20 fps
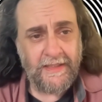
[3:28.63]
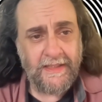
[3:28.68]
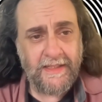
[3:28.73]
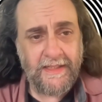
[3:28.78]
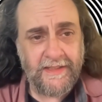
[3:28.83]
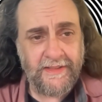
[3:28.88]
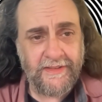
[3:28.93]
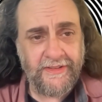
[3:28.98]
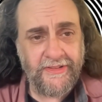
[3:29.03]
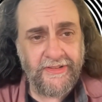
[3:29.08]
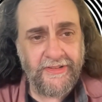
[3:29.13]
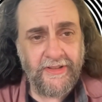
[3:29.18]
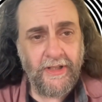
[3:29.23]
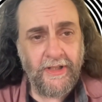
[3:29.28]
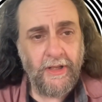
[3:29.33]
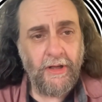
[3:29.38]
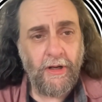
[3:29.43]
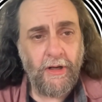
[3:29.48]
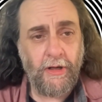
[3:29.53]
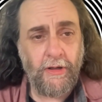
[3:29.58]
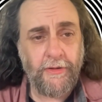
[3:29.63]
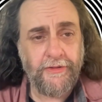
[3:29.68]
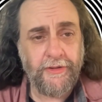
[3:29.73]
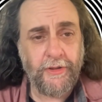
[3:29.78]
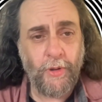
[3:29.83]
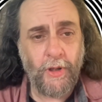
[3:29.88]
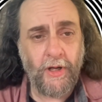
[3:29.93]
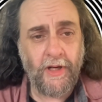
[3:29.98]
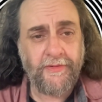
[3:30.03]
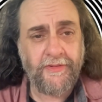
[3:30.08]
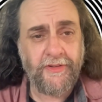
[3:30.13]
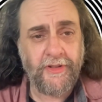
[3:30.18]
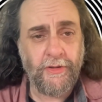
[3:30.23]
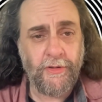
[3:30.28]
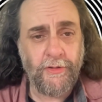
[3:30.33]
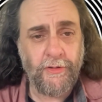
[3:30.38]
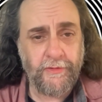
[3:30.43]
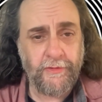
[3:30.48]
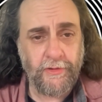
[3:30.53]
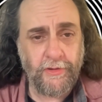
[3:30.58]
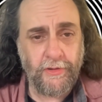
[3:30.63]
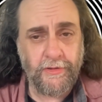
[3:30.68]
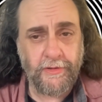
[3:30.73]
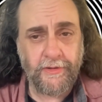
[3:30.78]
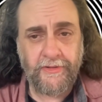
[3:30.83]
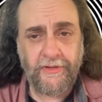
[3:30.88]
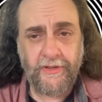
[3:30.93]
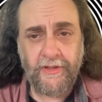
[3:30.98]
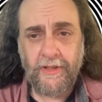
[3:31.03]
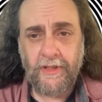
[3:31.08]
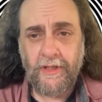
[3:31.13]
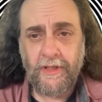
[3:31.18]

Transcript: is, although often overlooked,